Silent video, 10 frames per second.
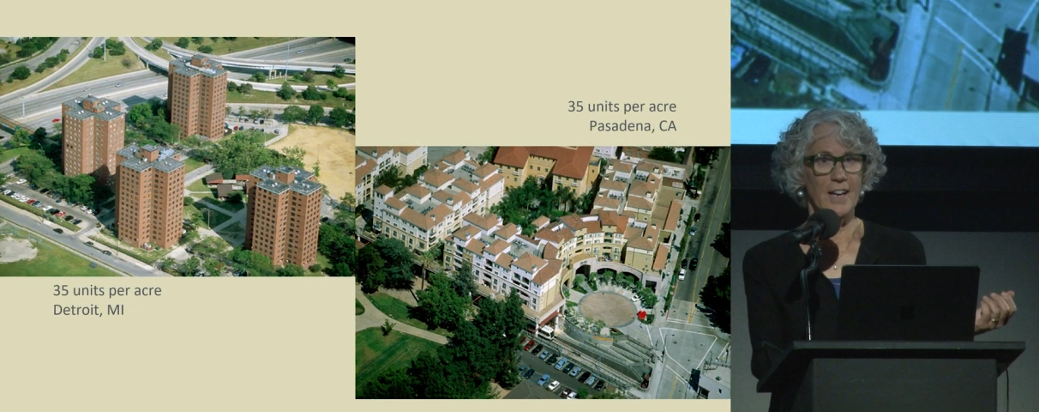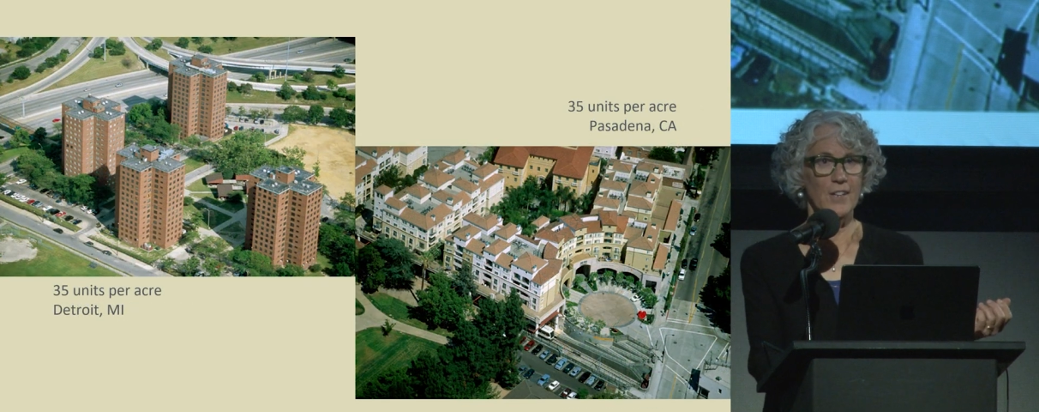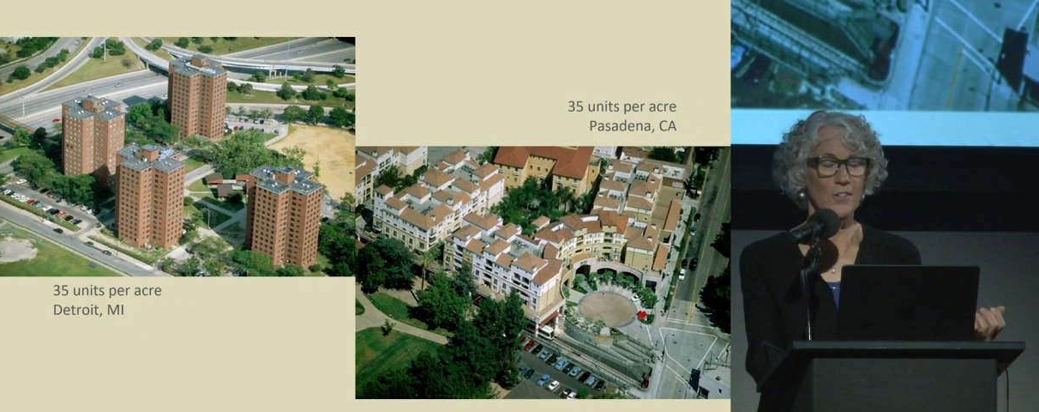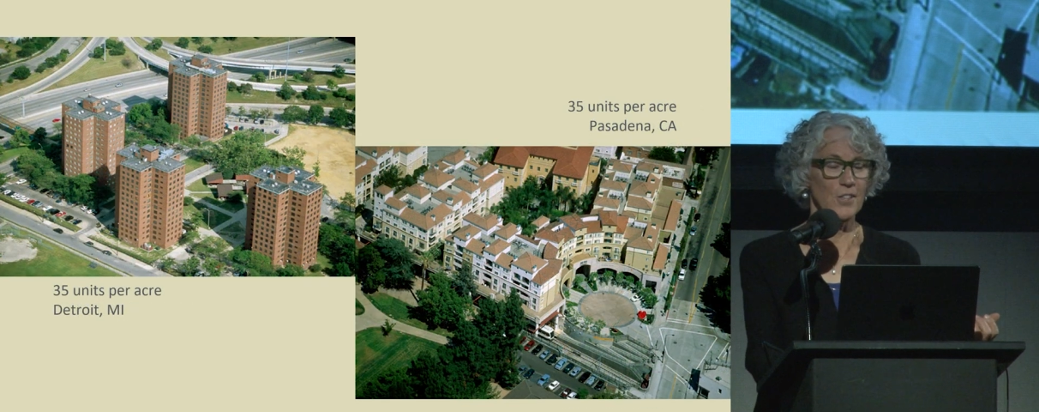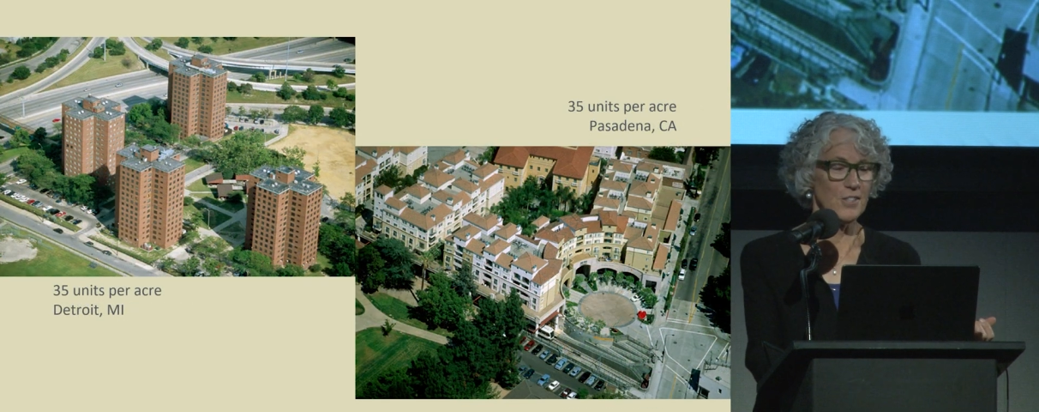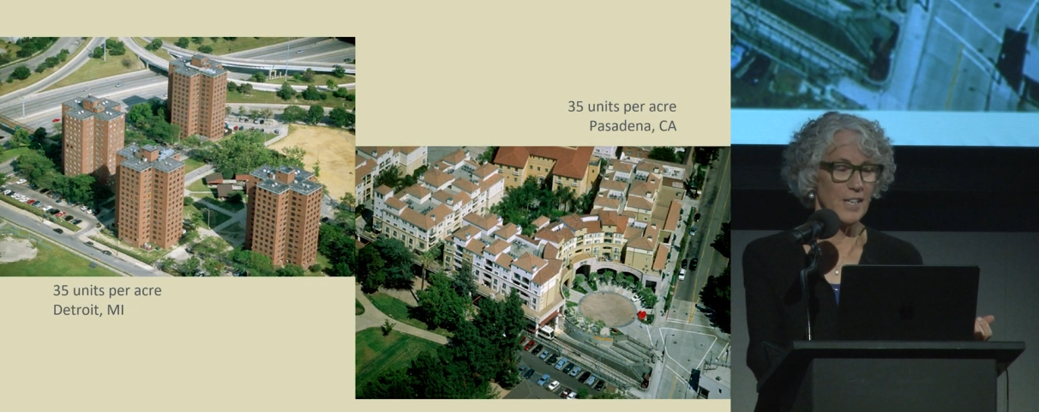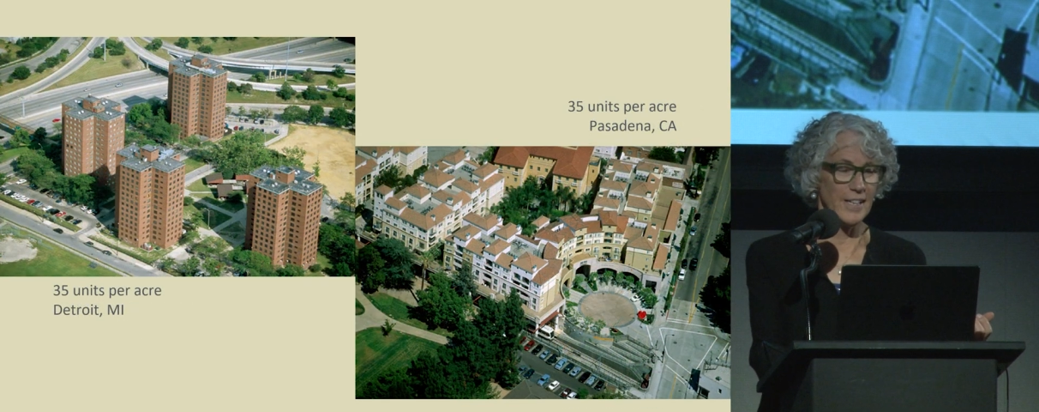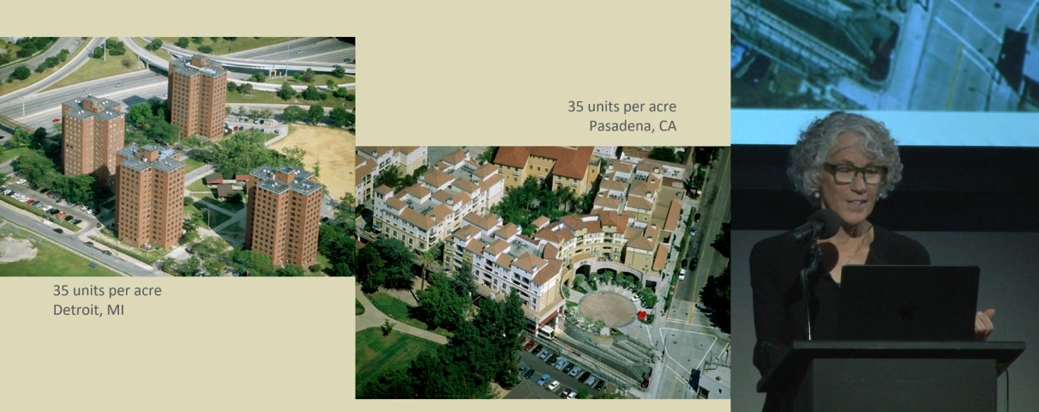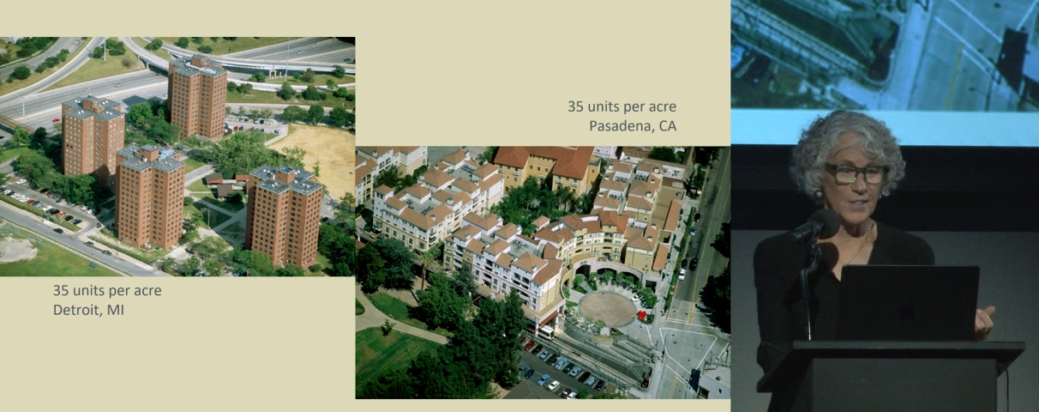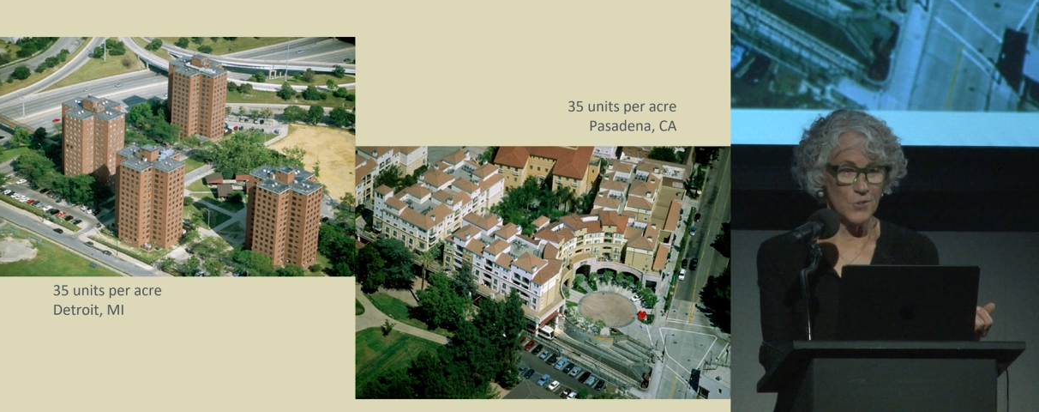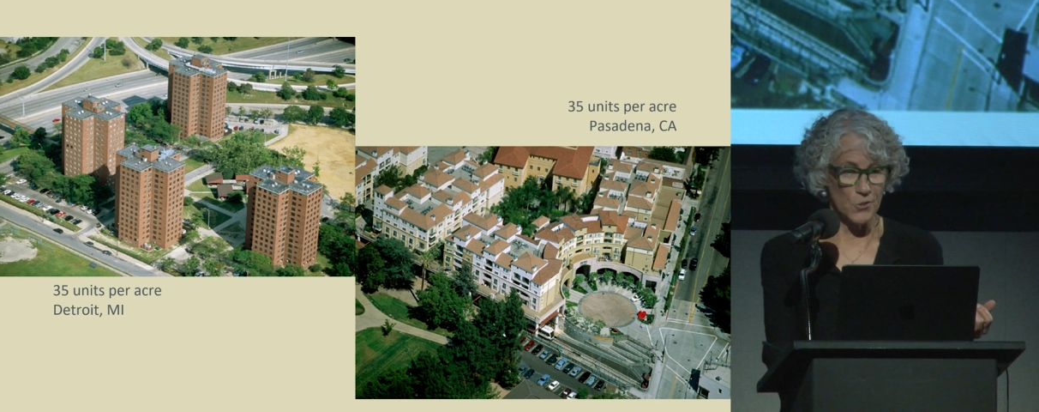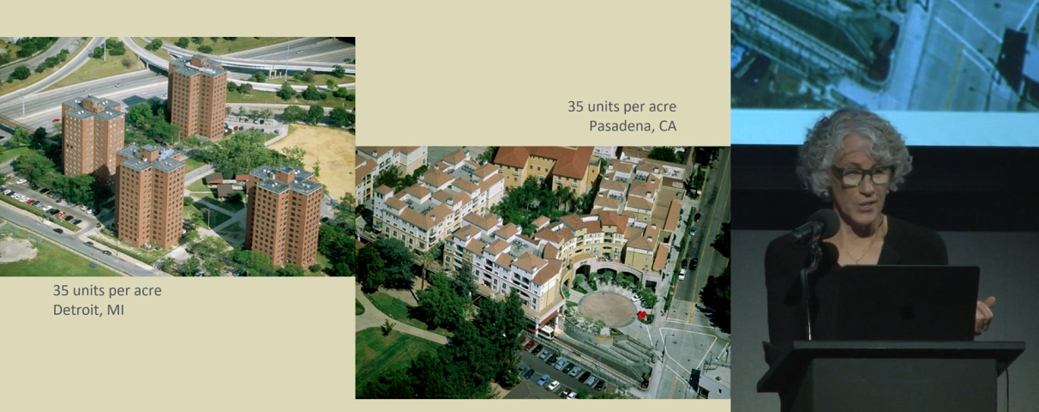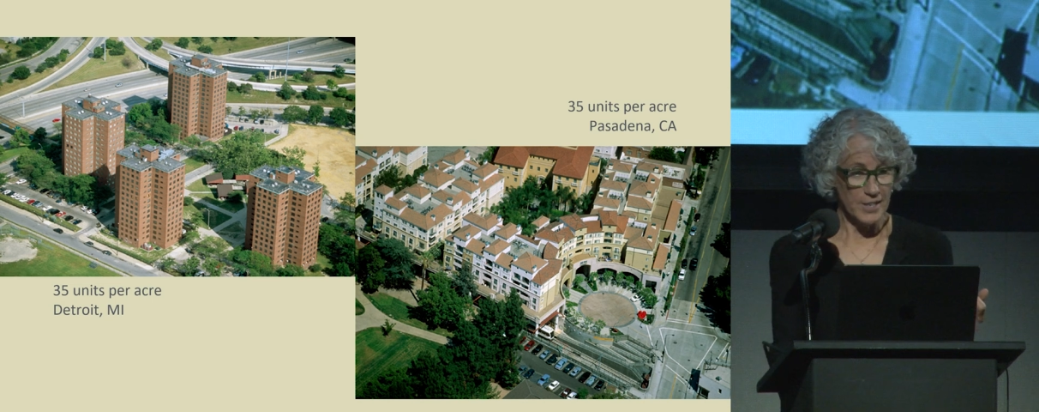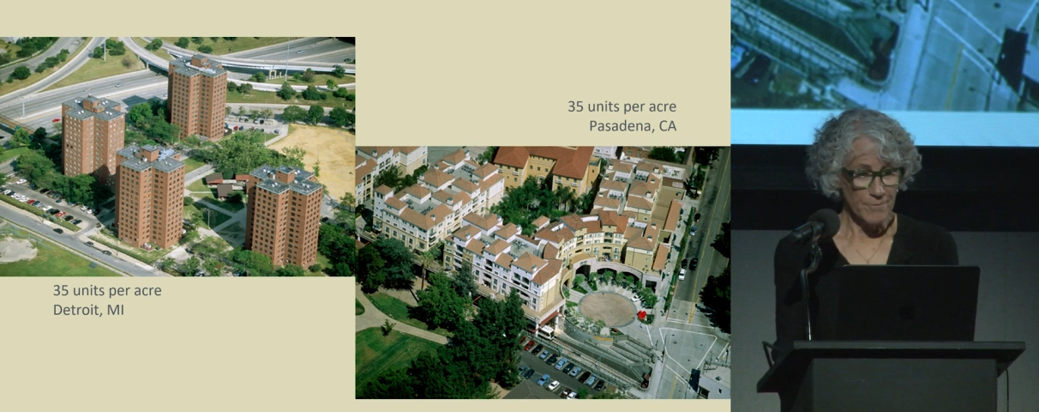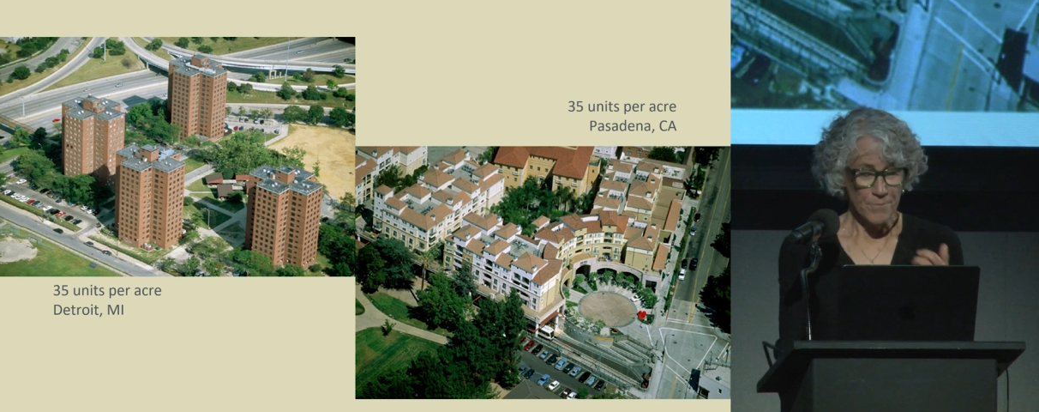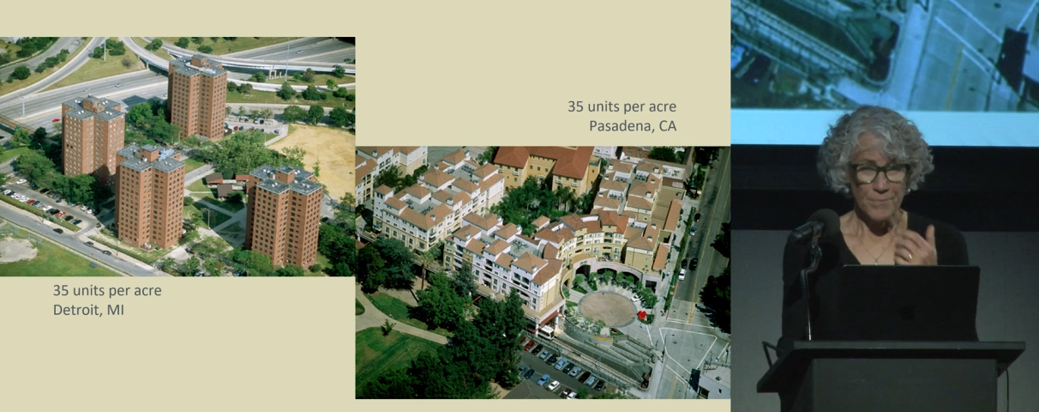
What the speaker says: acre looks like in Detroit